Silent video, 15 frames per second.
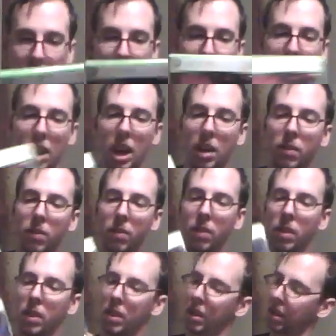nice game.
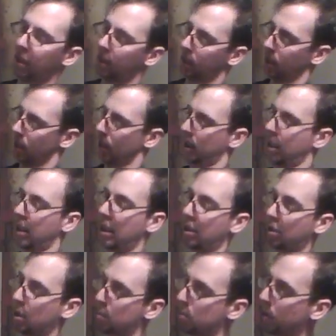It
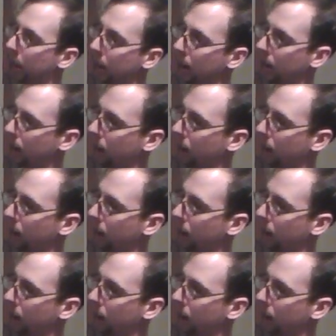is complete.